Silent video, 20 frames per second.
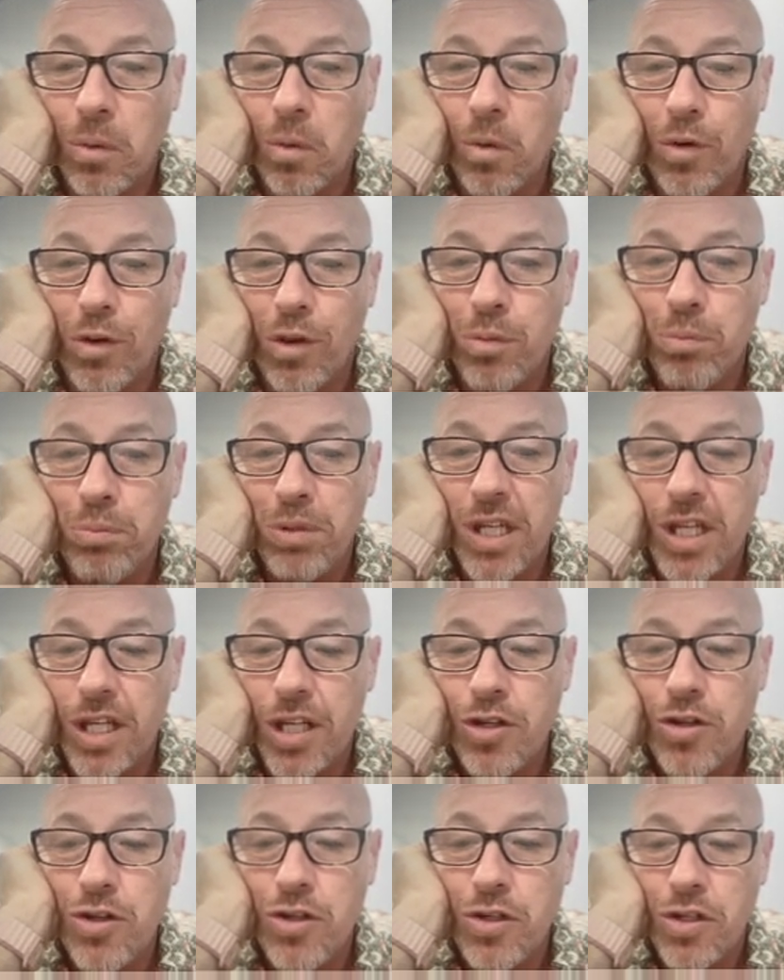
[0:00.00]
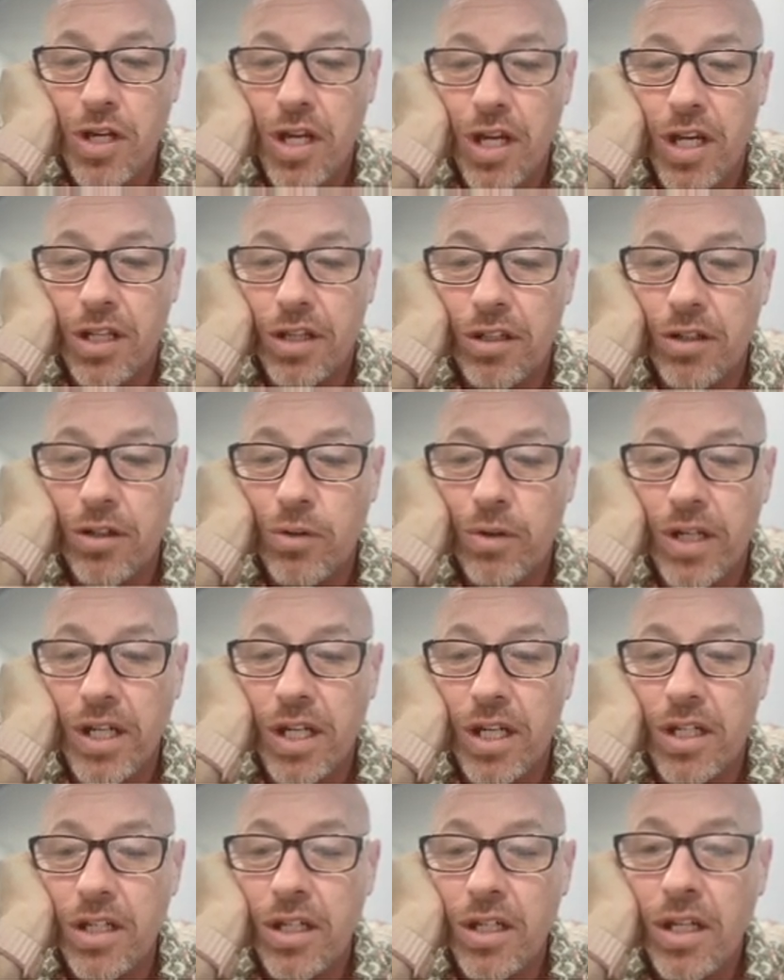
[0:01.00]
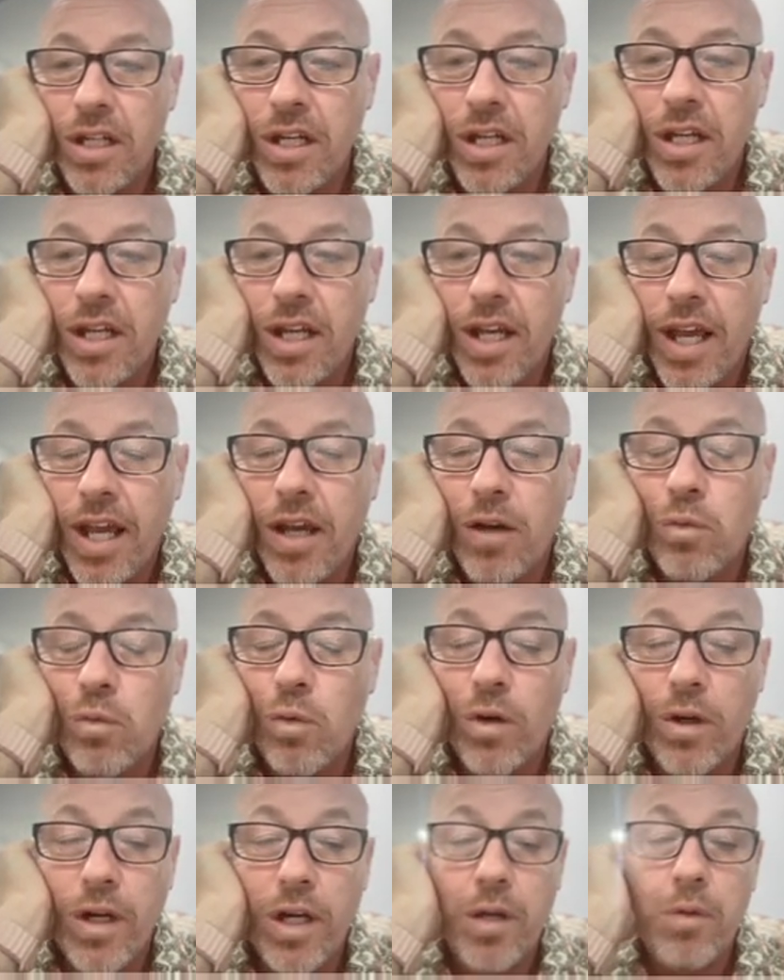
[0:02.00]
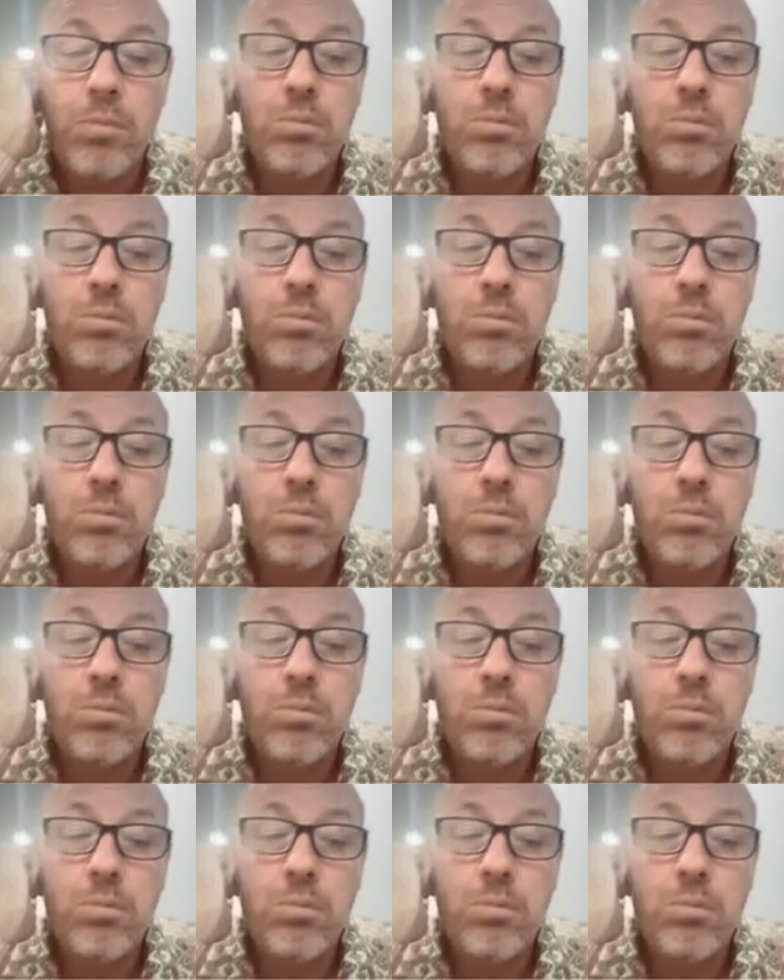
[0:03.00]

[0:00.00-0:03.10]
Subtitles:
or the peach and the green, and we're going to